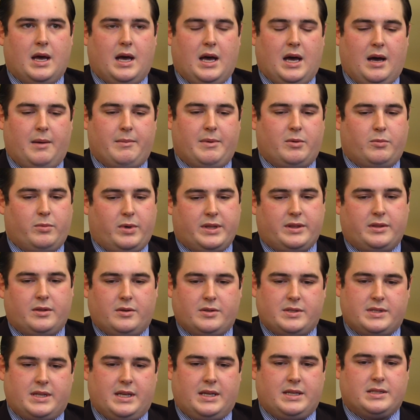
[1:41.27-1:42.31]
And with
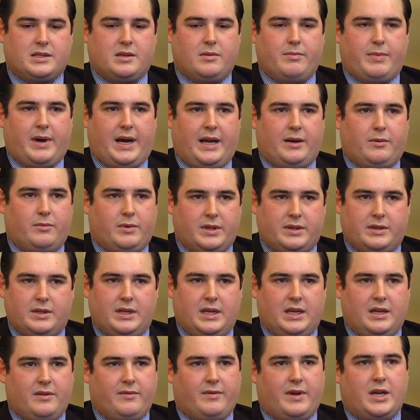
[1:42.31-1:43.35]
those things combined with
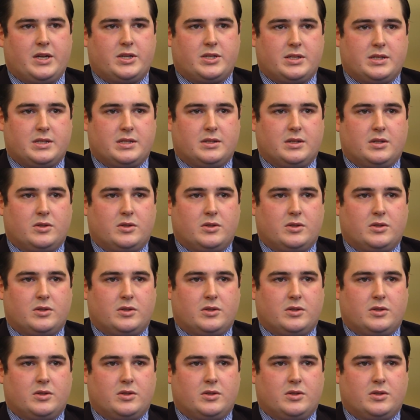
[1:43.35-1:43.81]
the innovations